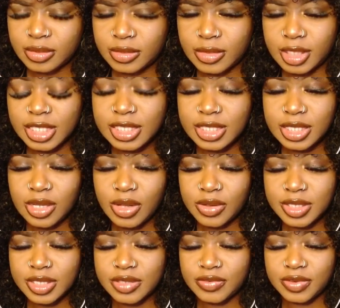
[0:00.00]
This song
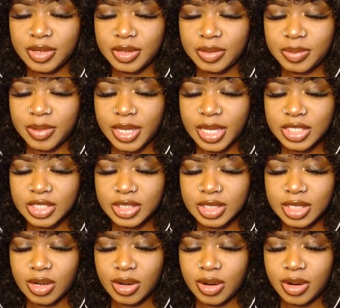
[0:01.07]
is very
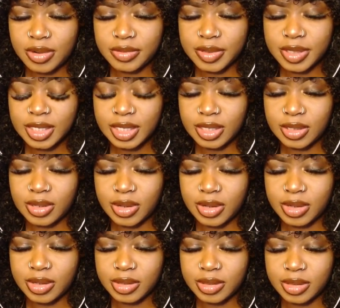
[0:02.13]
passionate already,
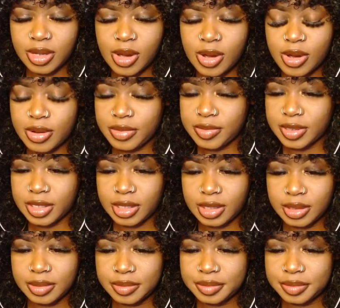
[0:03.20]
y'all. Already.